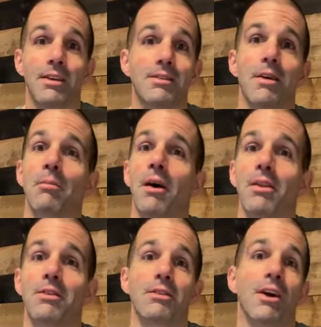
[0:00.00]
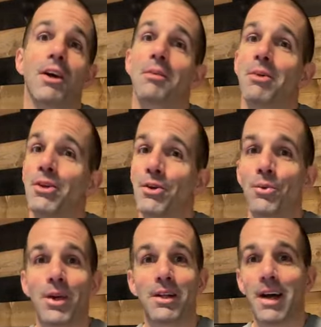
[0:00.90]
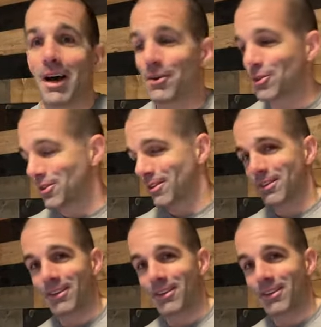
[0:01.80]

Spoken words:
some months are going to be your wheelhouse,